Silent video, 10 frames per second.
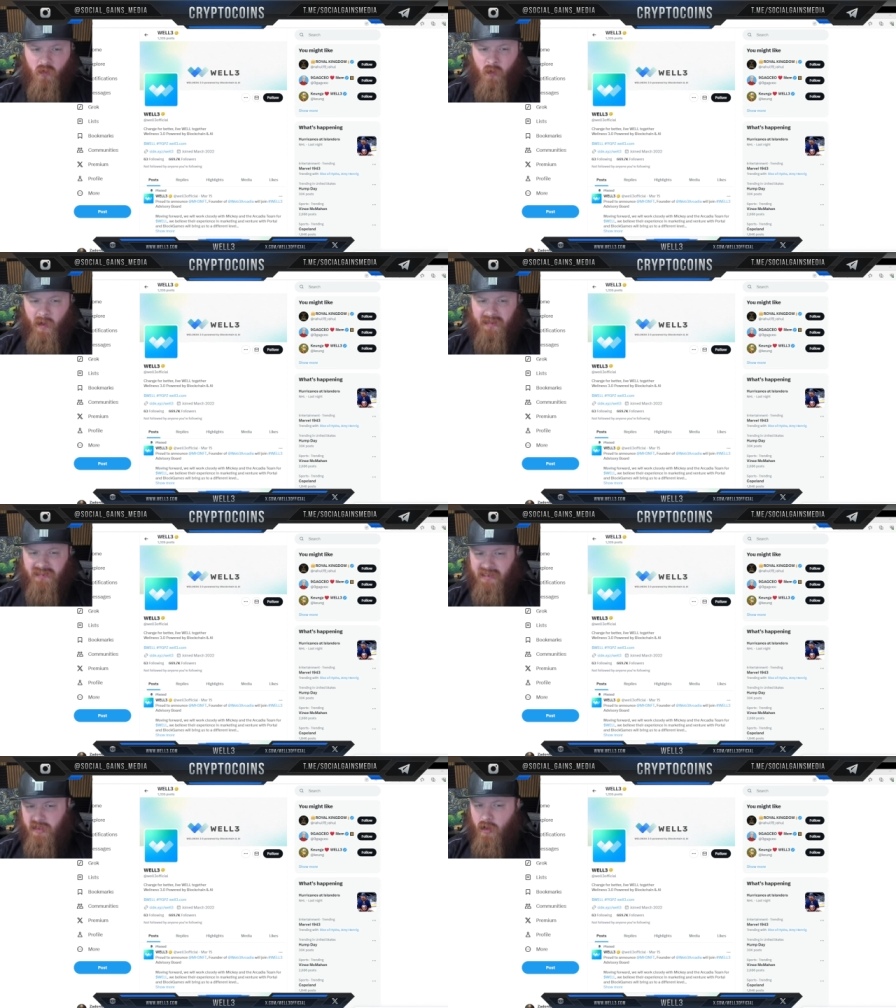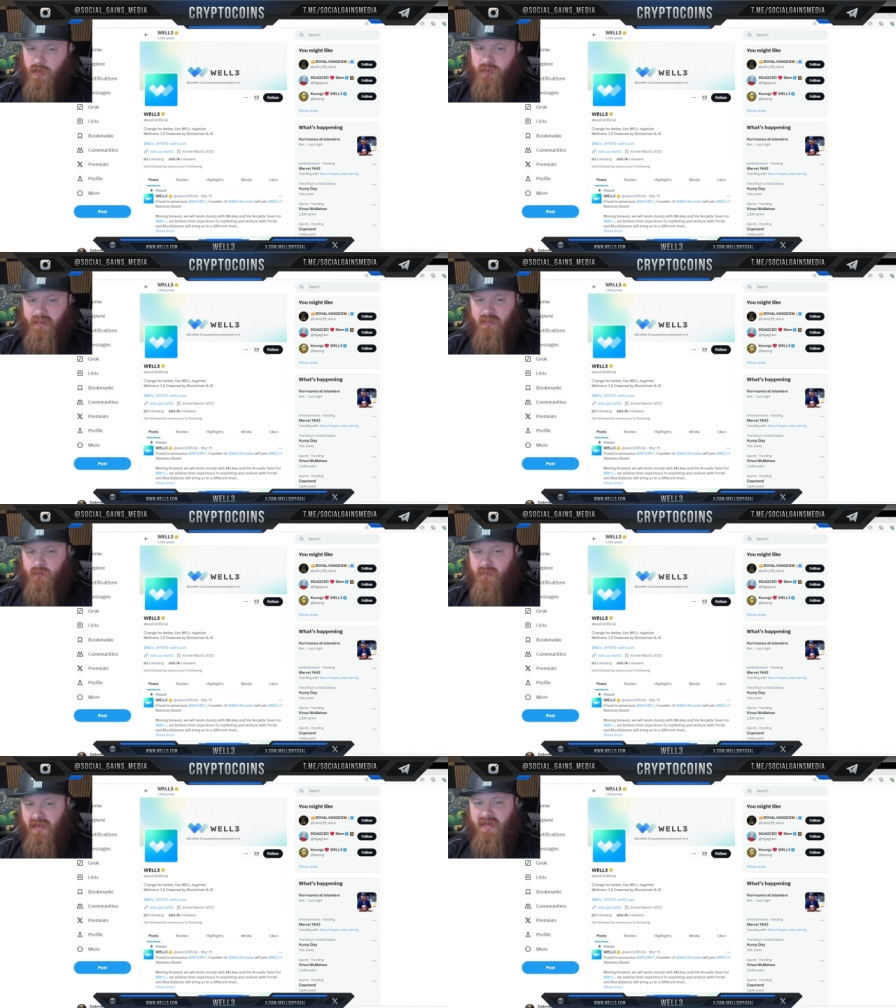where technology is
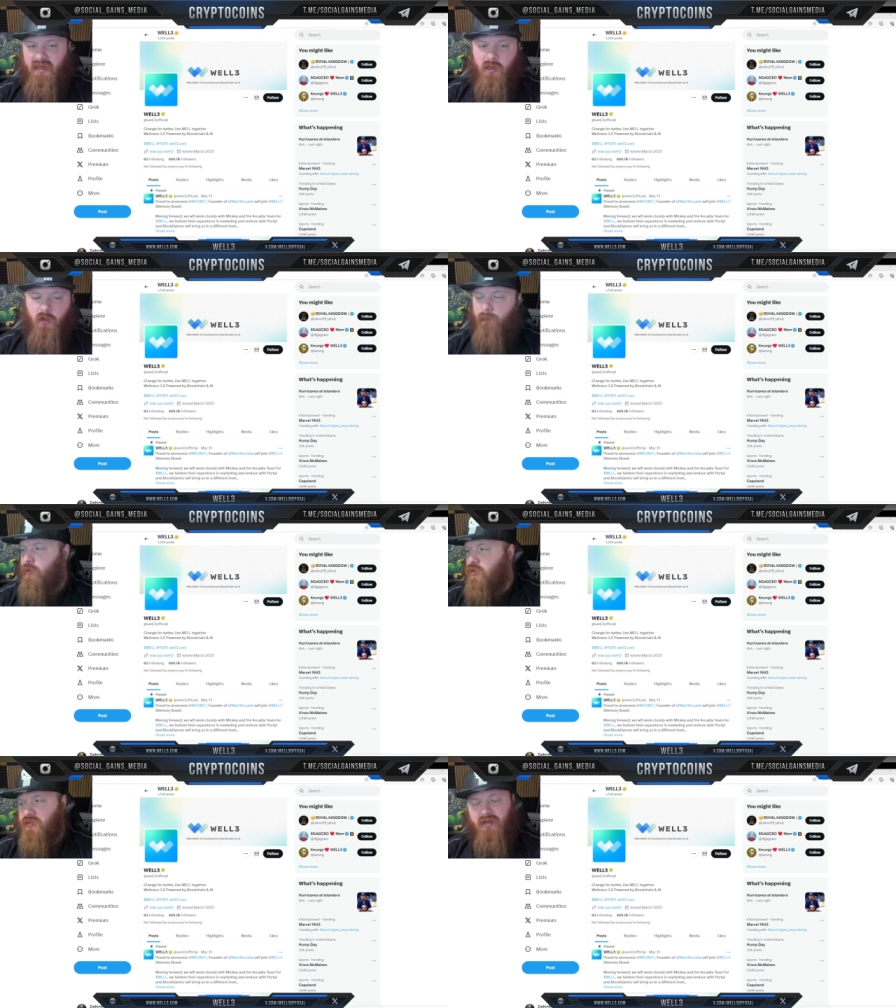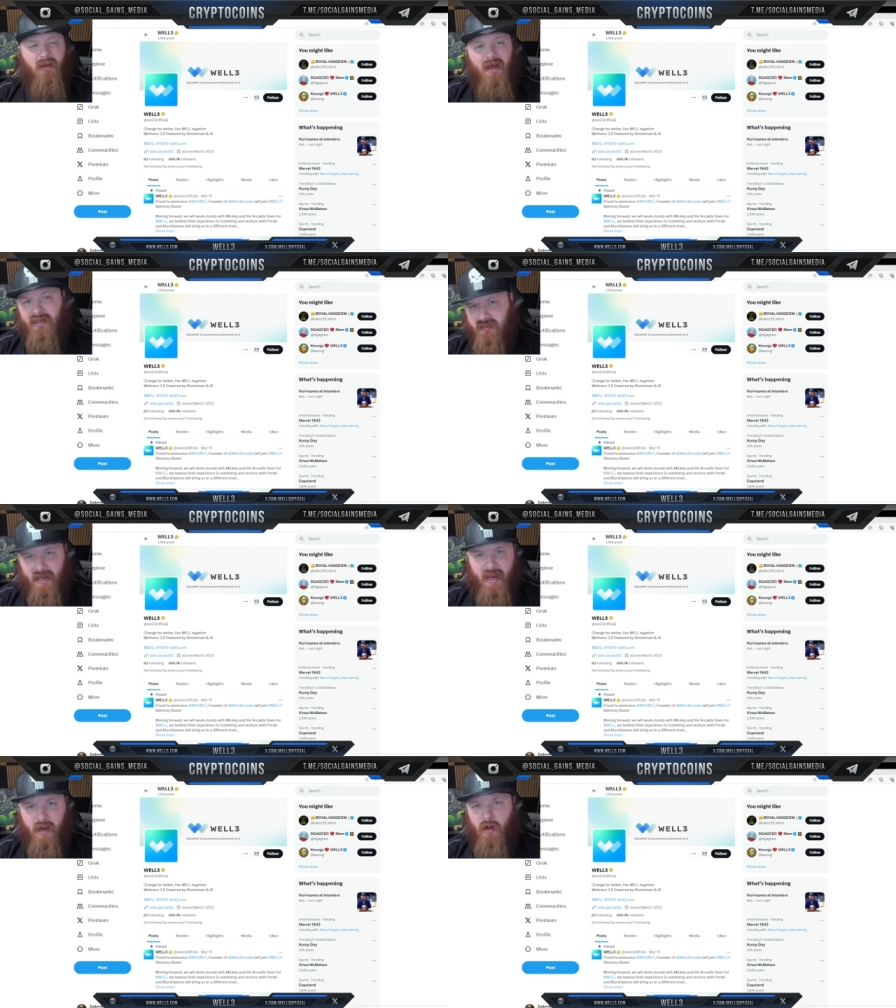meeting your personalized
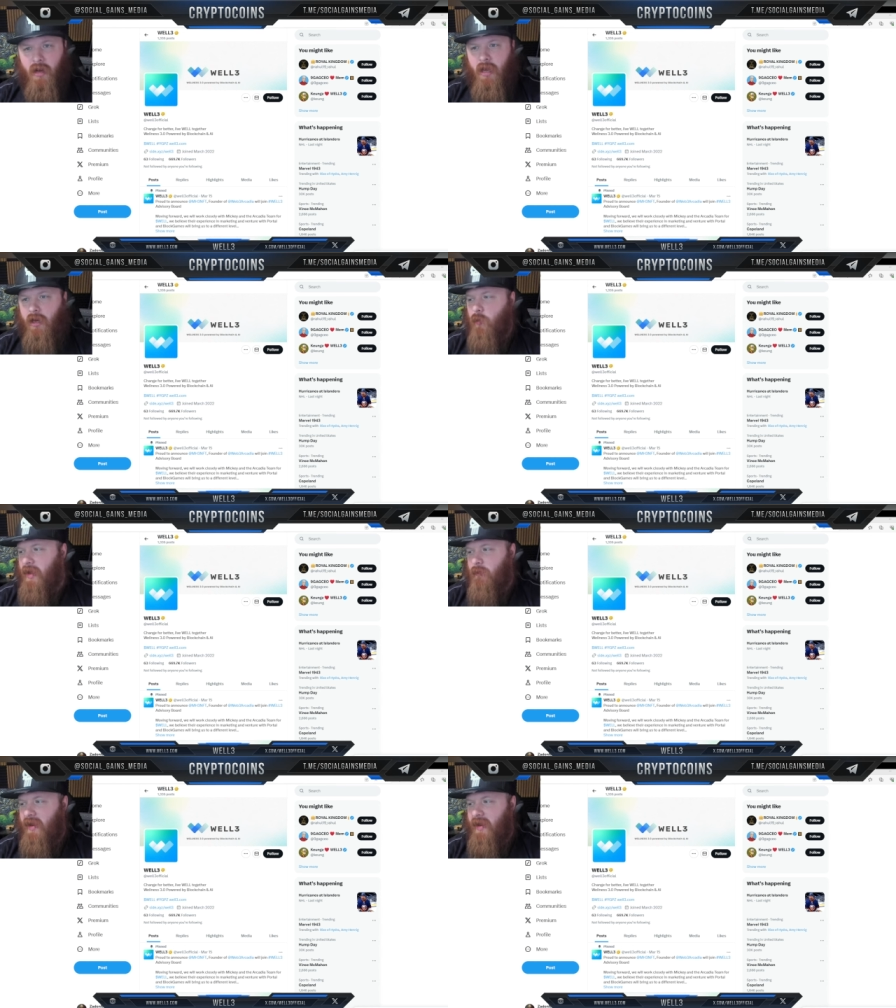care in a way we